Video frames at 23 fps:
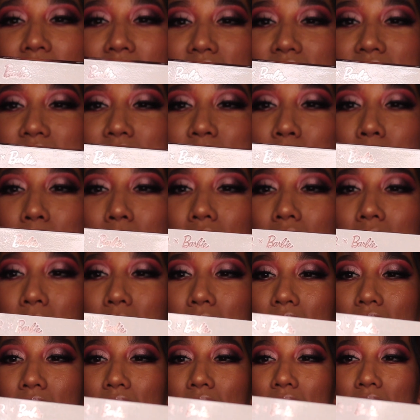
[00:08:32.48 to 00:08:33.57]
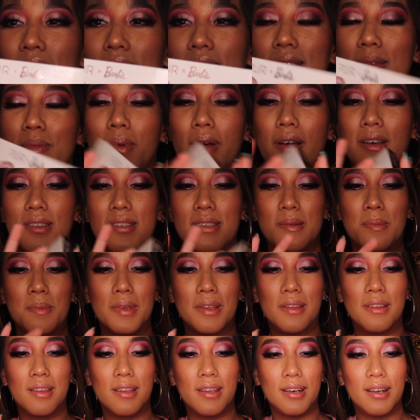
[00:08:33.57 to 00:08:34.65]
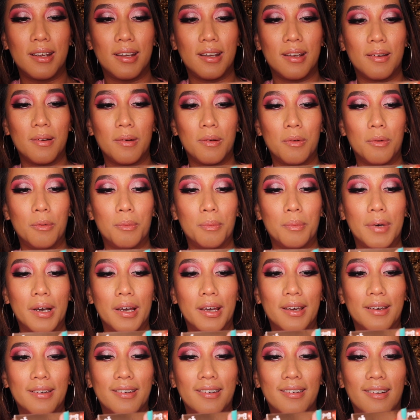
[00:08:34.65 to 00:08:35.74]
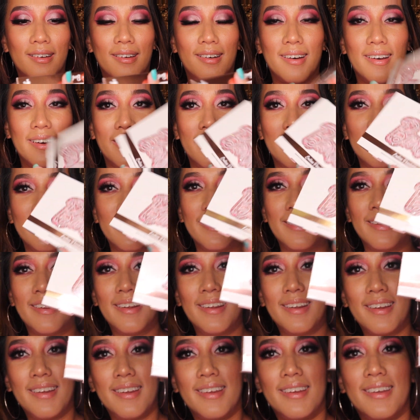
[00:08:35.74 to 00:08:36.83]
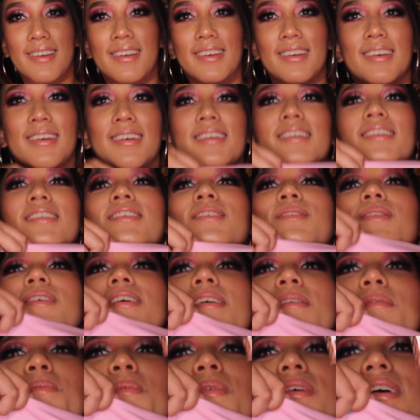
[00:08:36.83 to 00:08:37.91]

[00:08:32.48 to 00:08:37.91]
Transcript: ex-Barbie endless possibility. Oh my god. That's what I'm